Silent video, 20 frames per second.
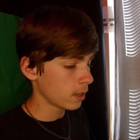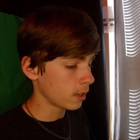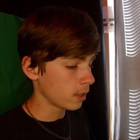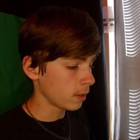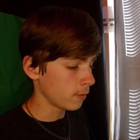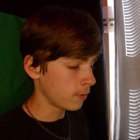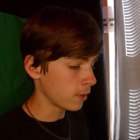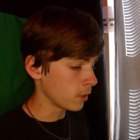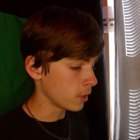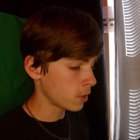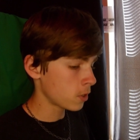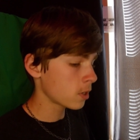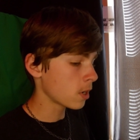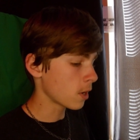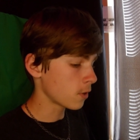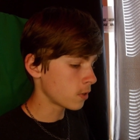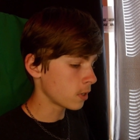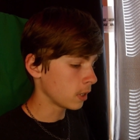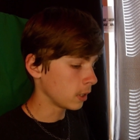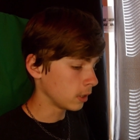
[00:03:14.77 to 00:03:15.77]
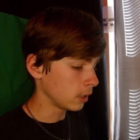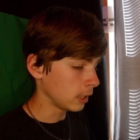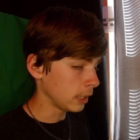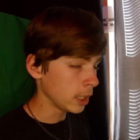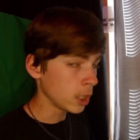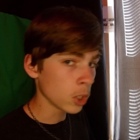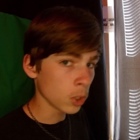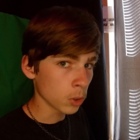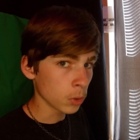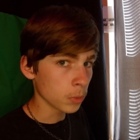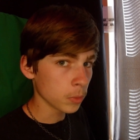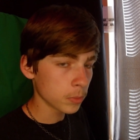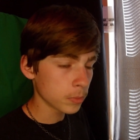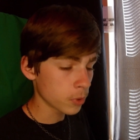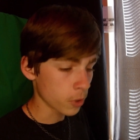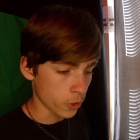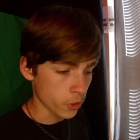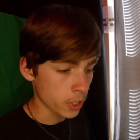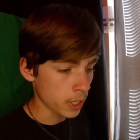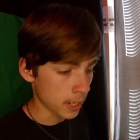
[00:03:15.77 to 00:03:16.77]
if they're discussing legal
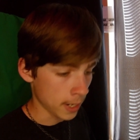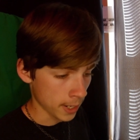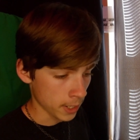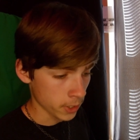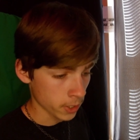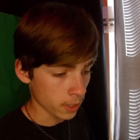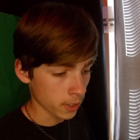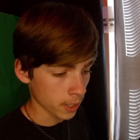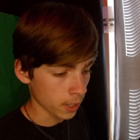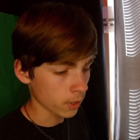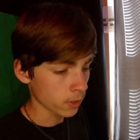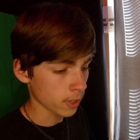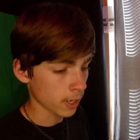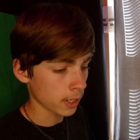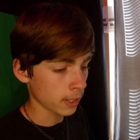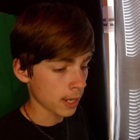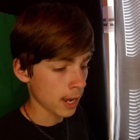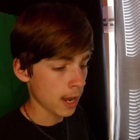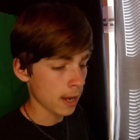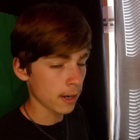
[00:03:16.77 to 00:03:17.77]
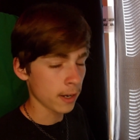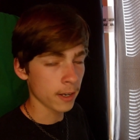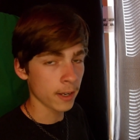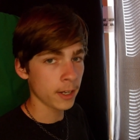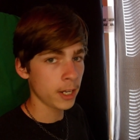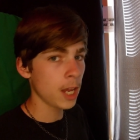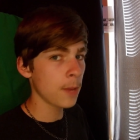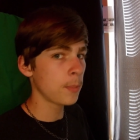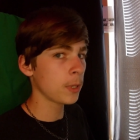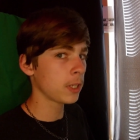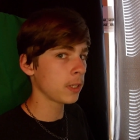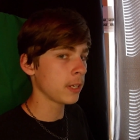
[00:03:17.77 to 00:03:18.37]
proceedings and things like that, it, it typically